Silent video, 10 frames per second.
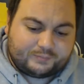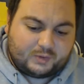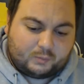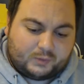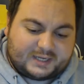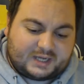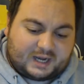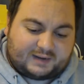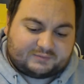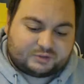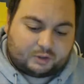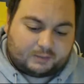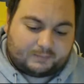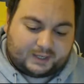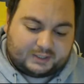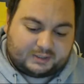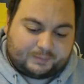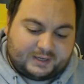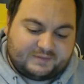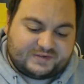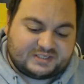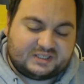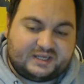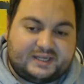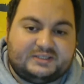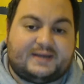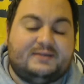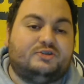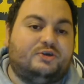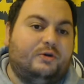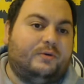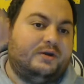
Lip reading: we get to halftime, man, and the Panthers lead 10-2.